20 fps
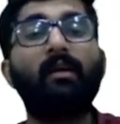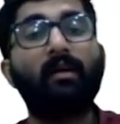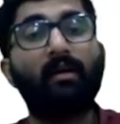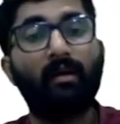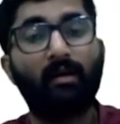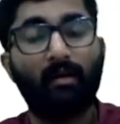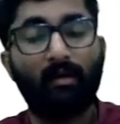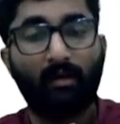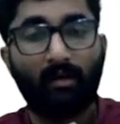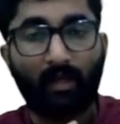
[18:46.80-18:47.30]

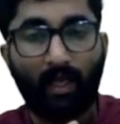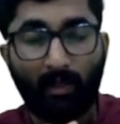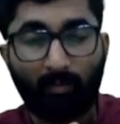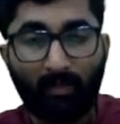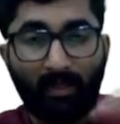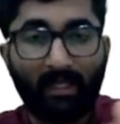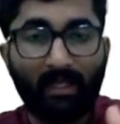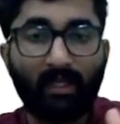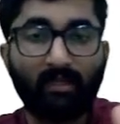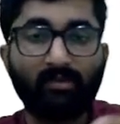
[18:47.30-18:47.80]

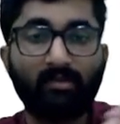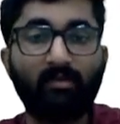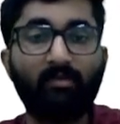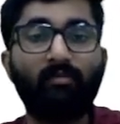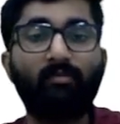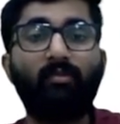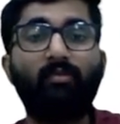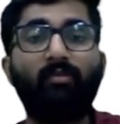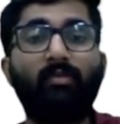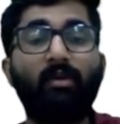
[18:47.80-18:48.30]

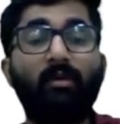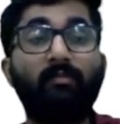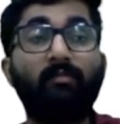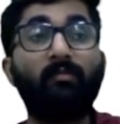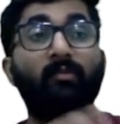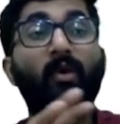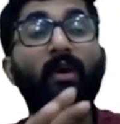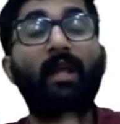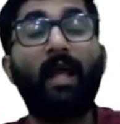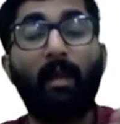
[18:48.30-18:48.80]
application
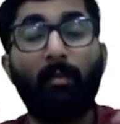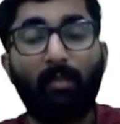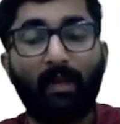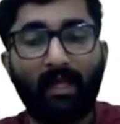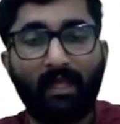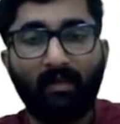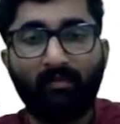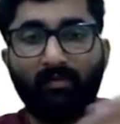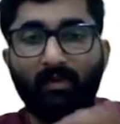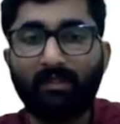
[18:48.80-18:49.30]
for
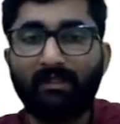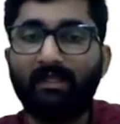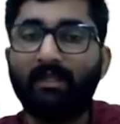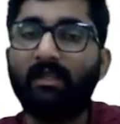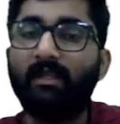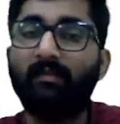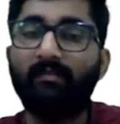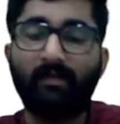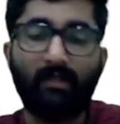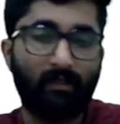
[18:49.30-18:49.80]
applying for the
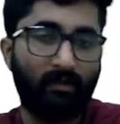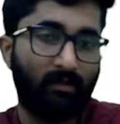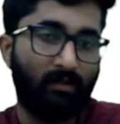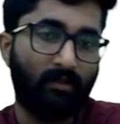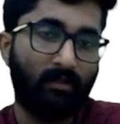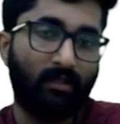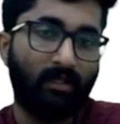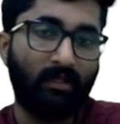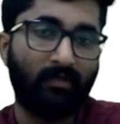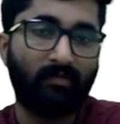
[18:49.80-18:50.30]

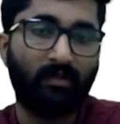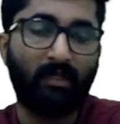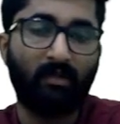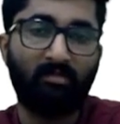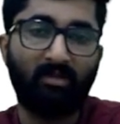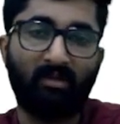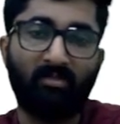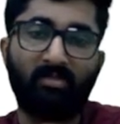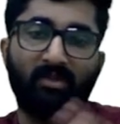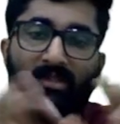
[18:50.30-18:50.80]
refund
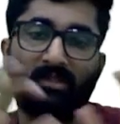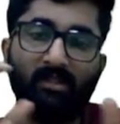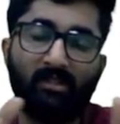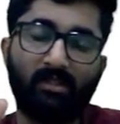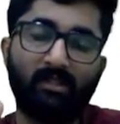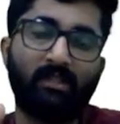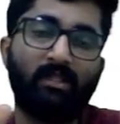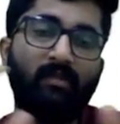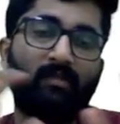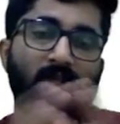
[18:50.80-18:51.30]
purpose. This
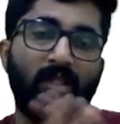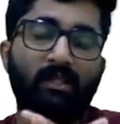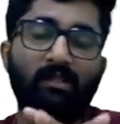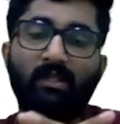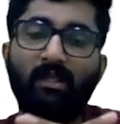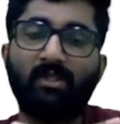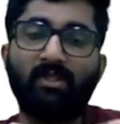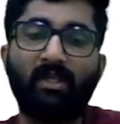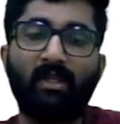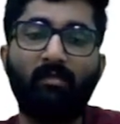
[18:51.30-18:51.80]
is given in
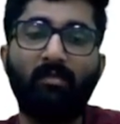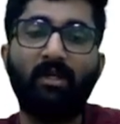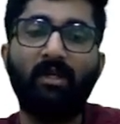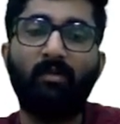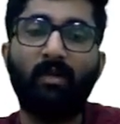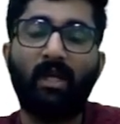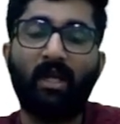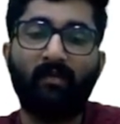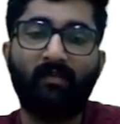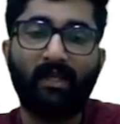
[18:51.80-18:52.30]
section number
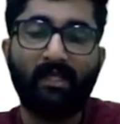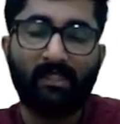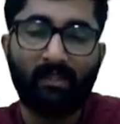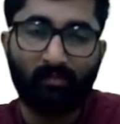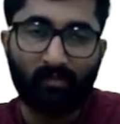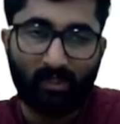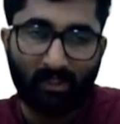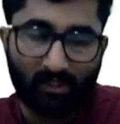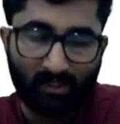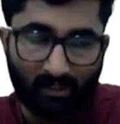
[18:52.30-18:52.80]
25
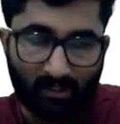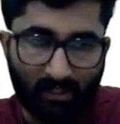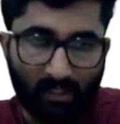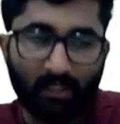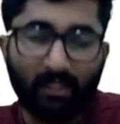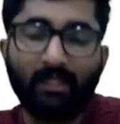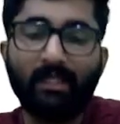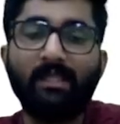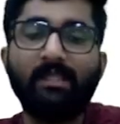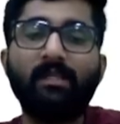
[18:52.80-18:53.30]
subsection
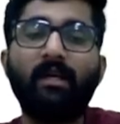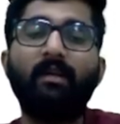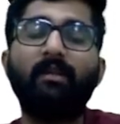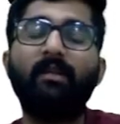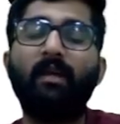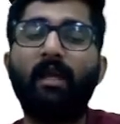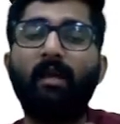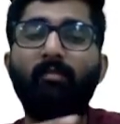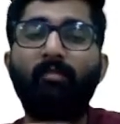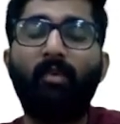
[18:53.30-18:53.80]
9. These are
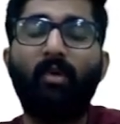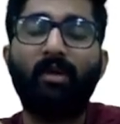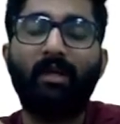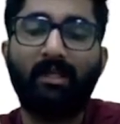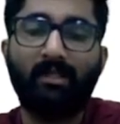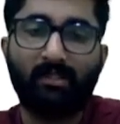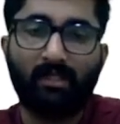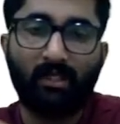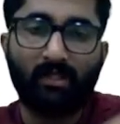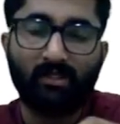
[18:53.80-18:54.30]
the
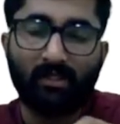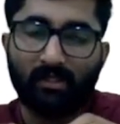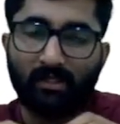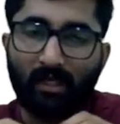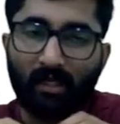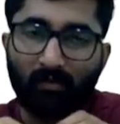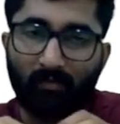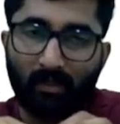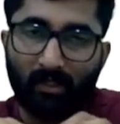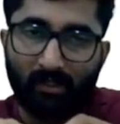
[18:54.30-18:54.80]
important sections
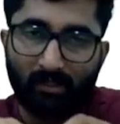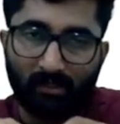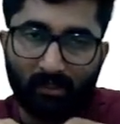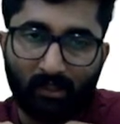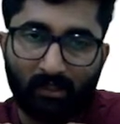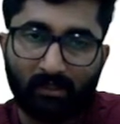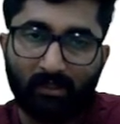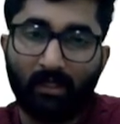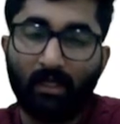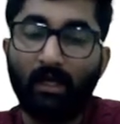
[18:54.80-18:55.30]
that we
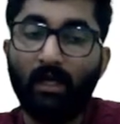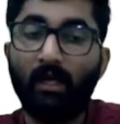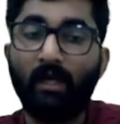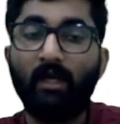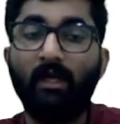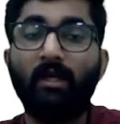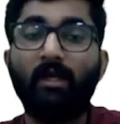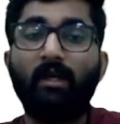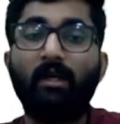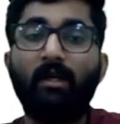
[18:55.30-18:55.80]
discussed,
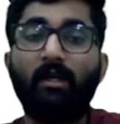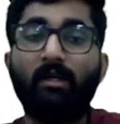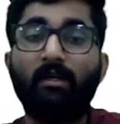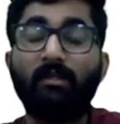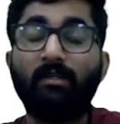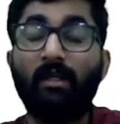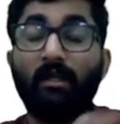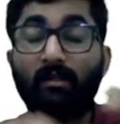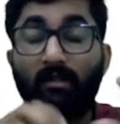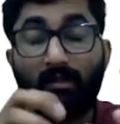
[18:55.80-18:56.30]

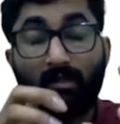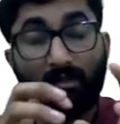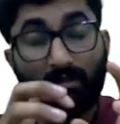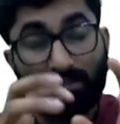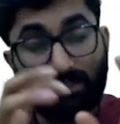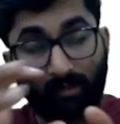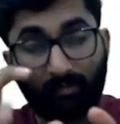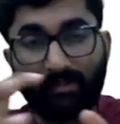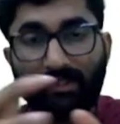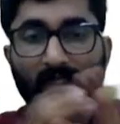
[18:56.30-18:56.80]

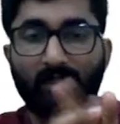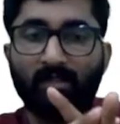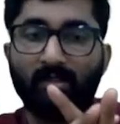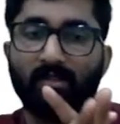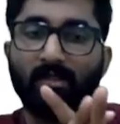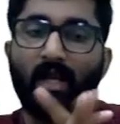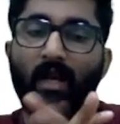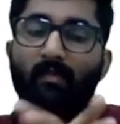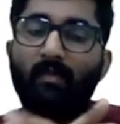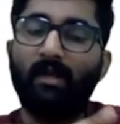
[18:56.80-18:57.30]
subsections
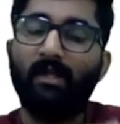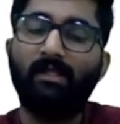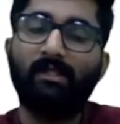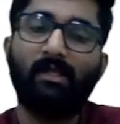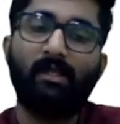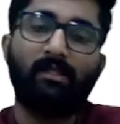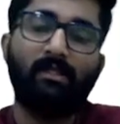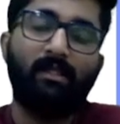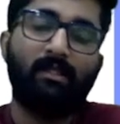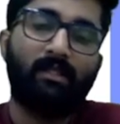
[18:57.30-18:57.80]
that we
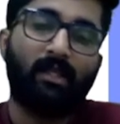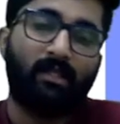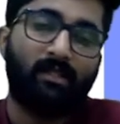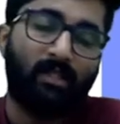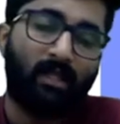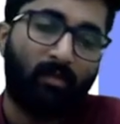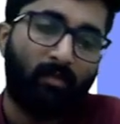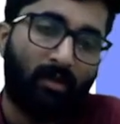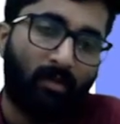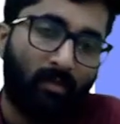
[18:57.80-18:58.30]
discussed in section
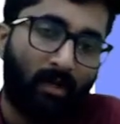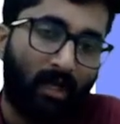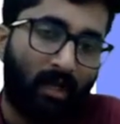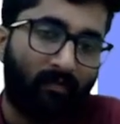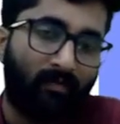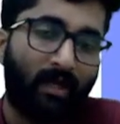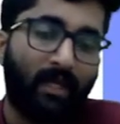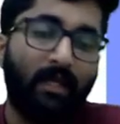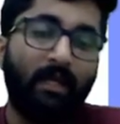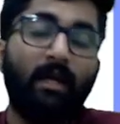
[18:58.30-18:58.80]
number
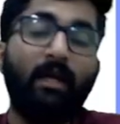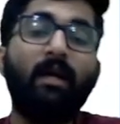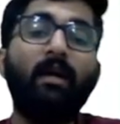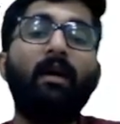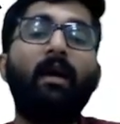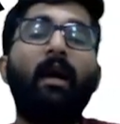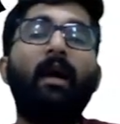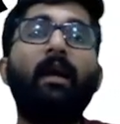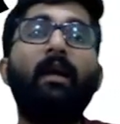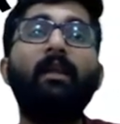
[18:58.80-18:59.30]
25,
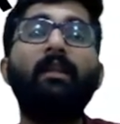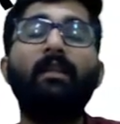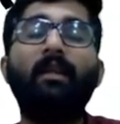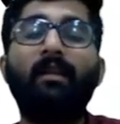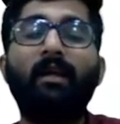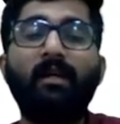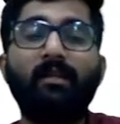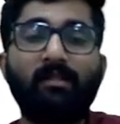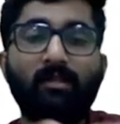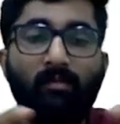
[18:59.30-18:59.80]
and there
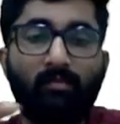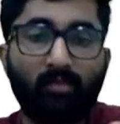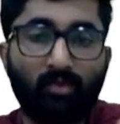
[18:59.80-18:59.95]
are some